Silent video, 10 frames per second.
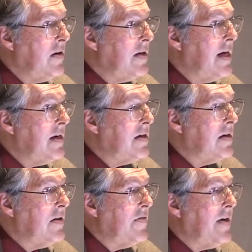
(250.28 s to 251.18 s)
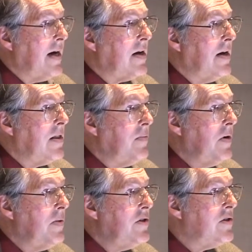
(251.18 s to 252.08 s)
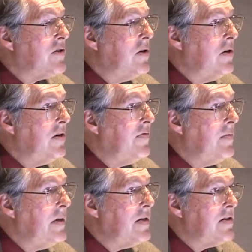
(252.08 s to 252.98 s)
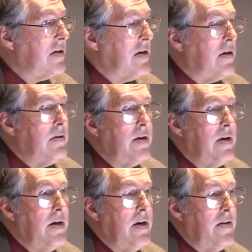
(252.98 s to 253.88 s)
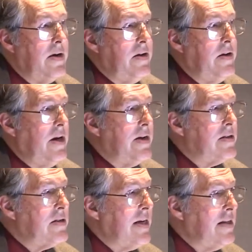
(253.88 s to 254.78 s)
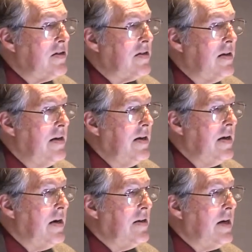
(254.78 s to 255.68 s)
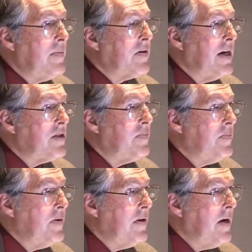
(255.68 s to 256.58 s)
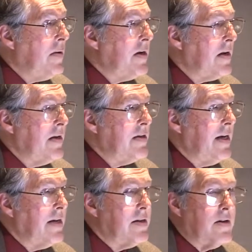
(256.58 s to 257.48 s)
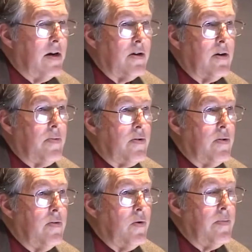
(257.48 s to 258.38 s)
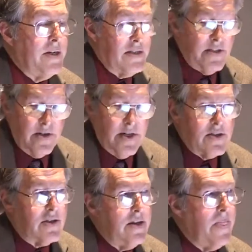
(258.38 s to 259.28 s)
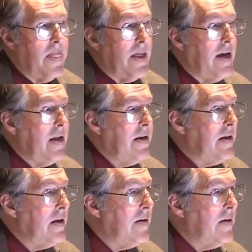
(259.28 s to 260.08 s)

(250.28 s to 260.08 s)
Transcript: take a fact like the one we just heard a few minutes ago, that in the United States, Democrats predominantly take global warming seriously and